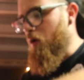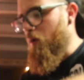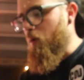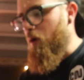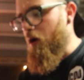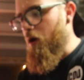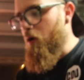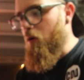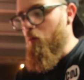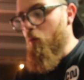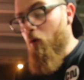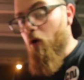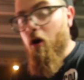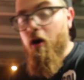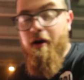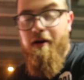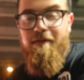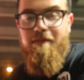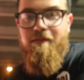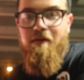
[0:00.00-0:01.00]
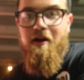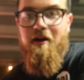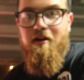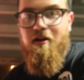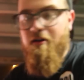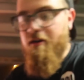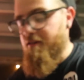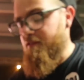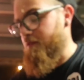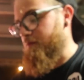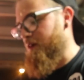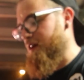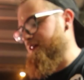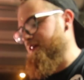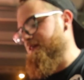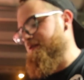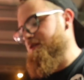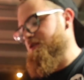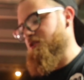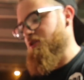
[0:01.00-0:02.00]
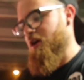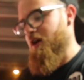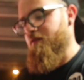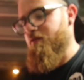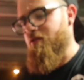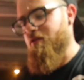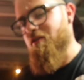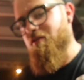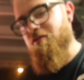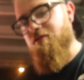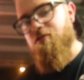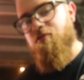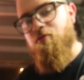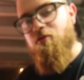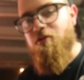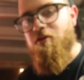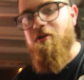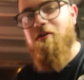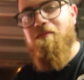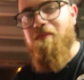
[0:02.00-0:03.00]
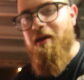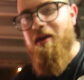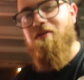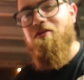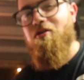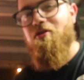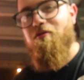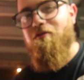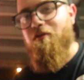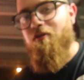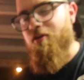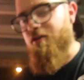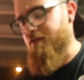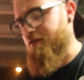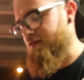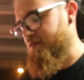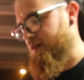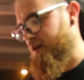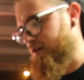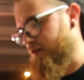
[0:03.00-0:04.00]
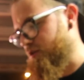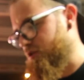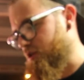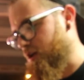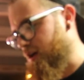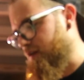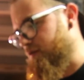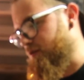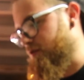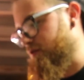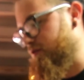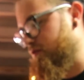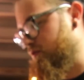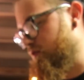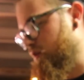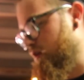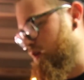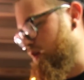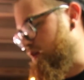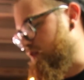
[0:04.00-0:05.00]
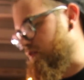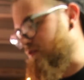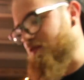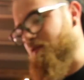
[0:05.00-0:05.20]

Well, one, my car isn't my daily driver. This is really mainly referring to daily drivers. This is